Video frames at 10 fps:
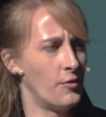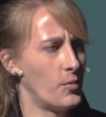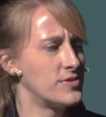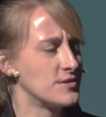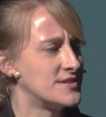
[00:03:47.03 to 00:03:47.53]

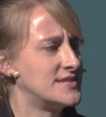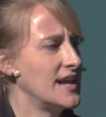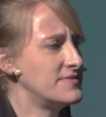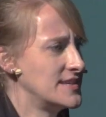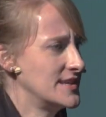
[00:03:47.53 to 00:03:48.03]
When their
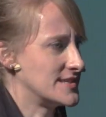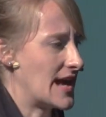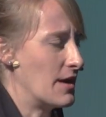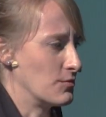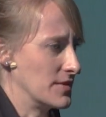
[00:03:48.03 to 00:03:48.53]
safety is
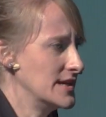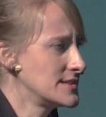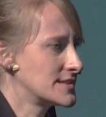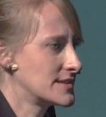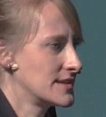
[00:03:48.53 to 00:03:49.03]
at
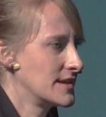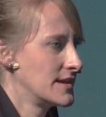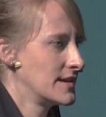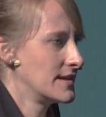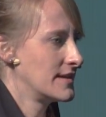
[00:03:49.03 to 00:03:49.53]
risk,
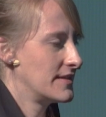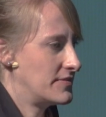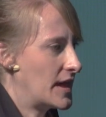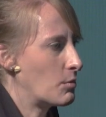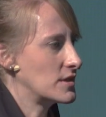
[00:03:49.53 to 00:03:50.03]

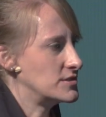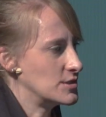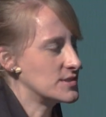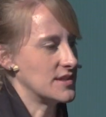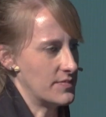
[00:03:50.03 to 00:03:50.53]
they want to
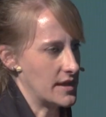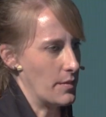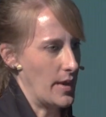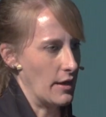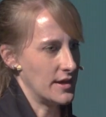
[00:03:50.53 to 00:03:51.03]
do something
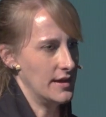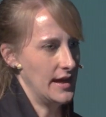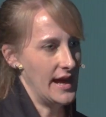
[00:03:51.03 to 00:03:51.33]
about it.